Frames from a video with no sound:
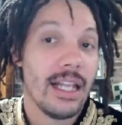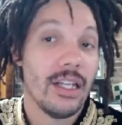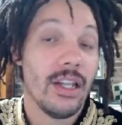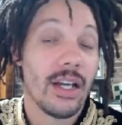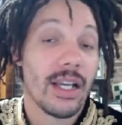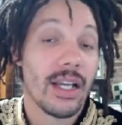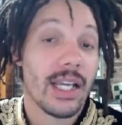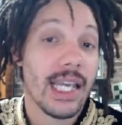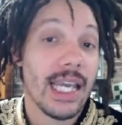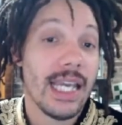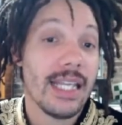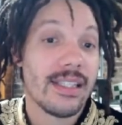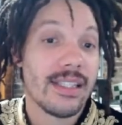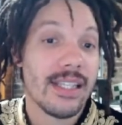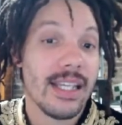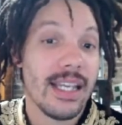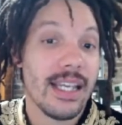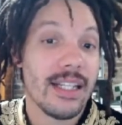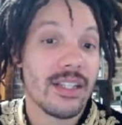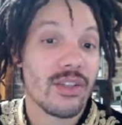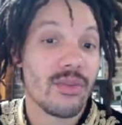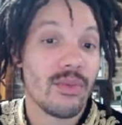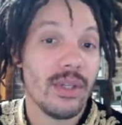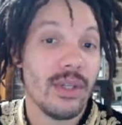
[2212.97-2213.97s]
look,
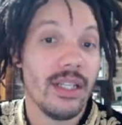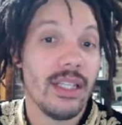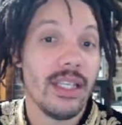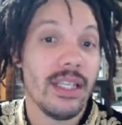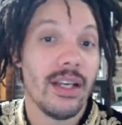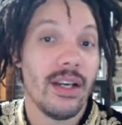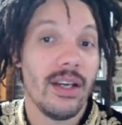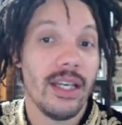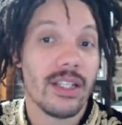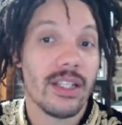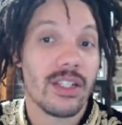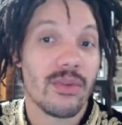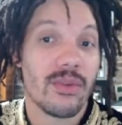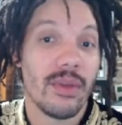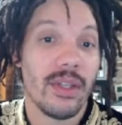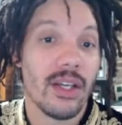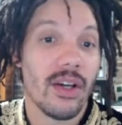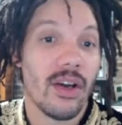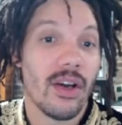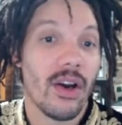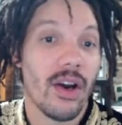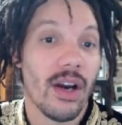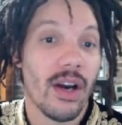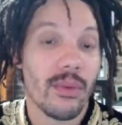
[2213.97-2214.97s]
it's
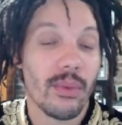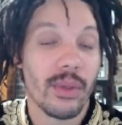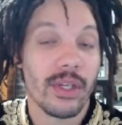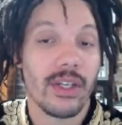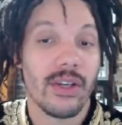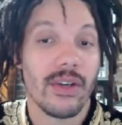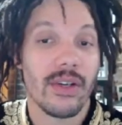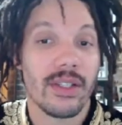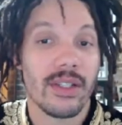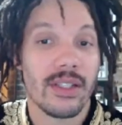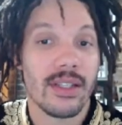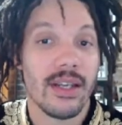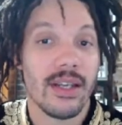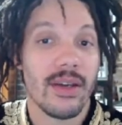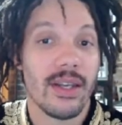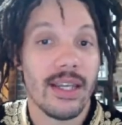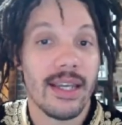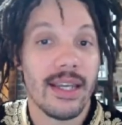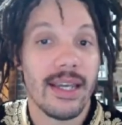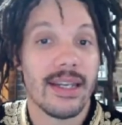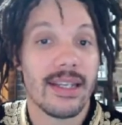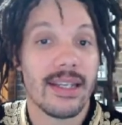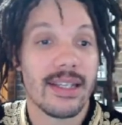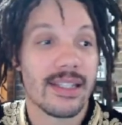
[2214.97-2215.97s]
really hard when you're
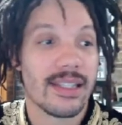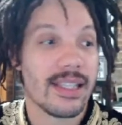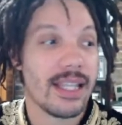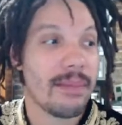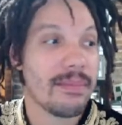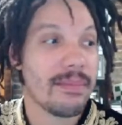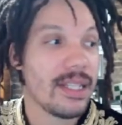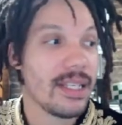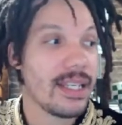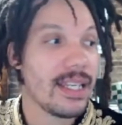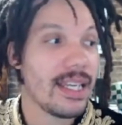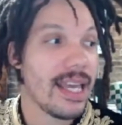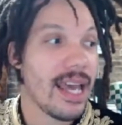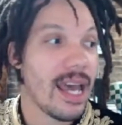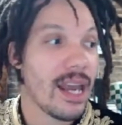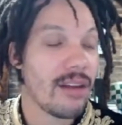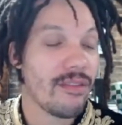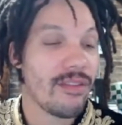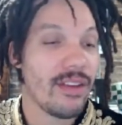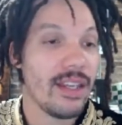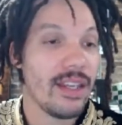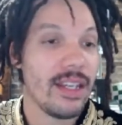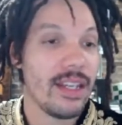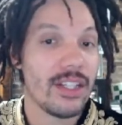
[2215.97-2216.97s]
in a slump to get out
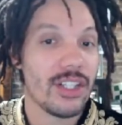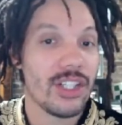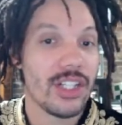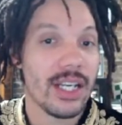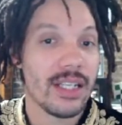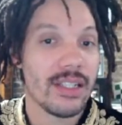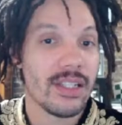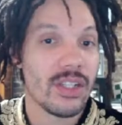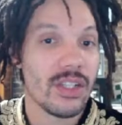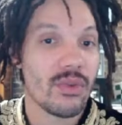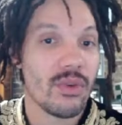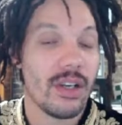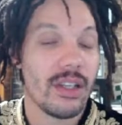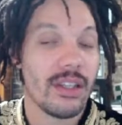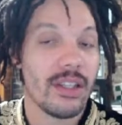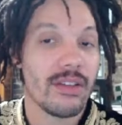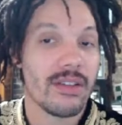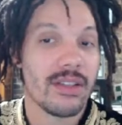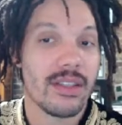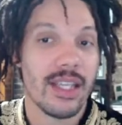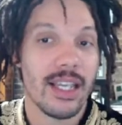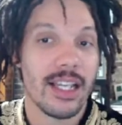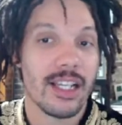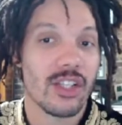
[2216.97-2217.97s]
of it. And chess is one of
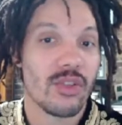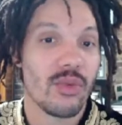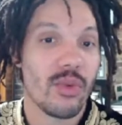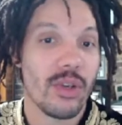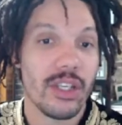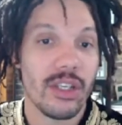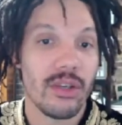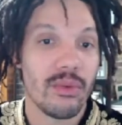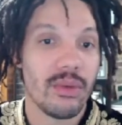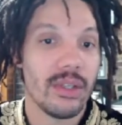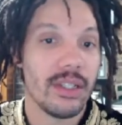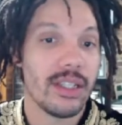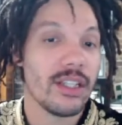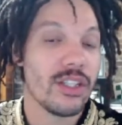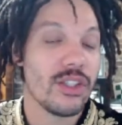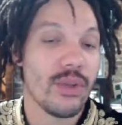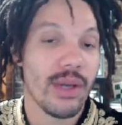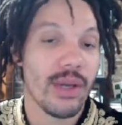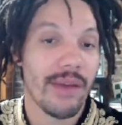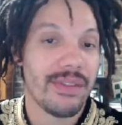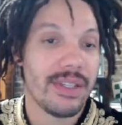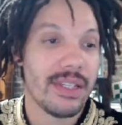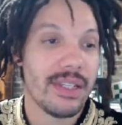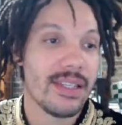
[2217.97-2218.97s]
those things where you really
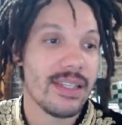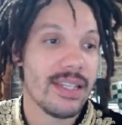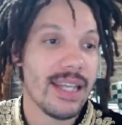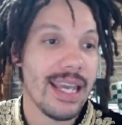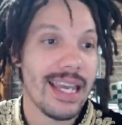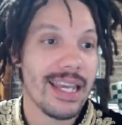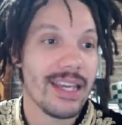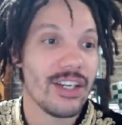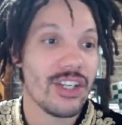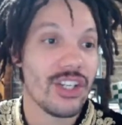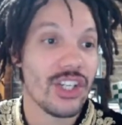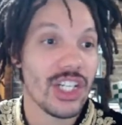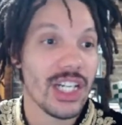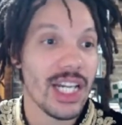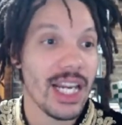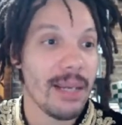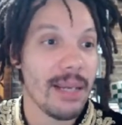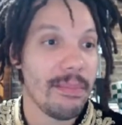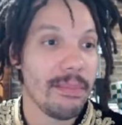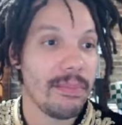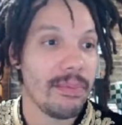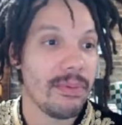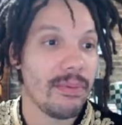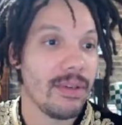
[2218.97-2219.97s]
do have to stay in
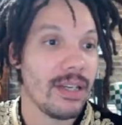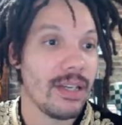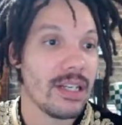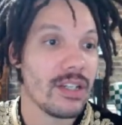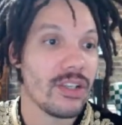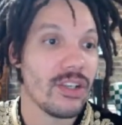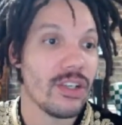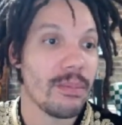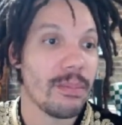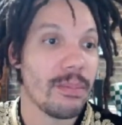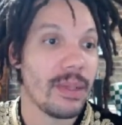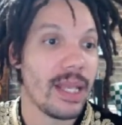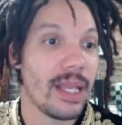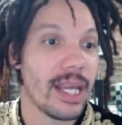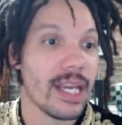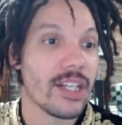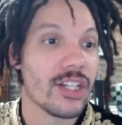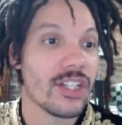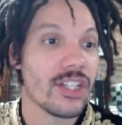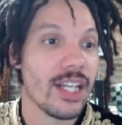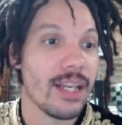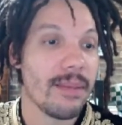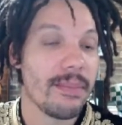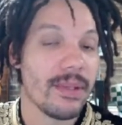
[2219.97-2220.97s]
shape and good
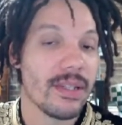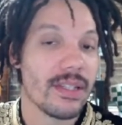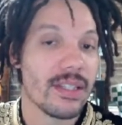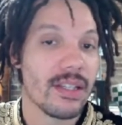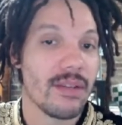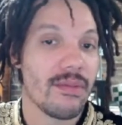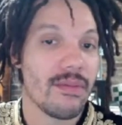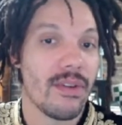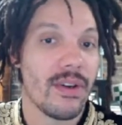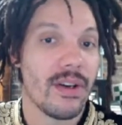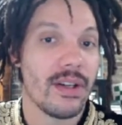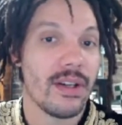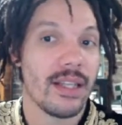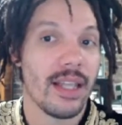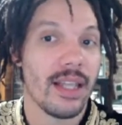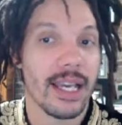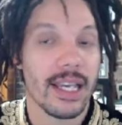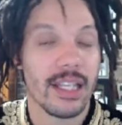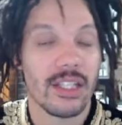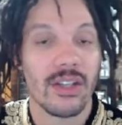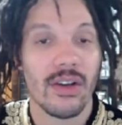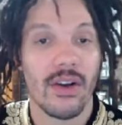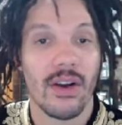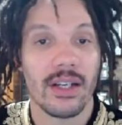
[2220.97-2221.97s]
playing shape and so on.
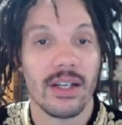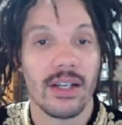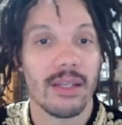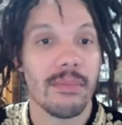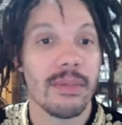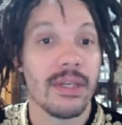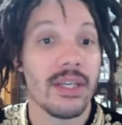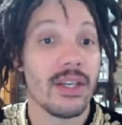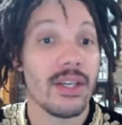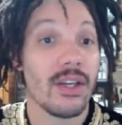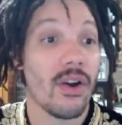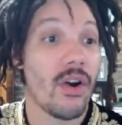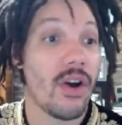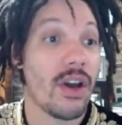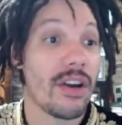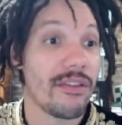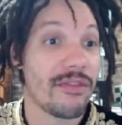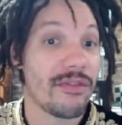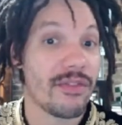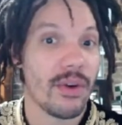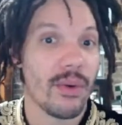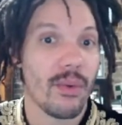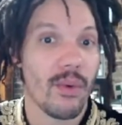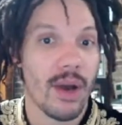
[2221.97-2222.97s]
Like it's hard to be
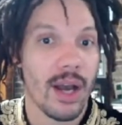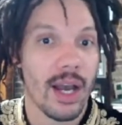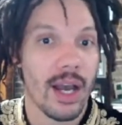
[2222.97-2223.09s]
gone for a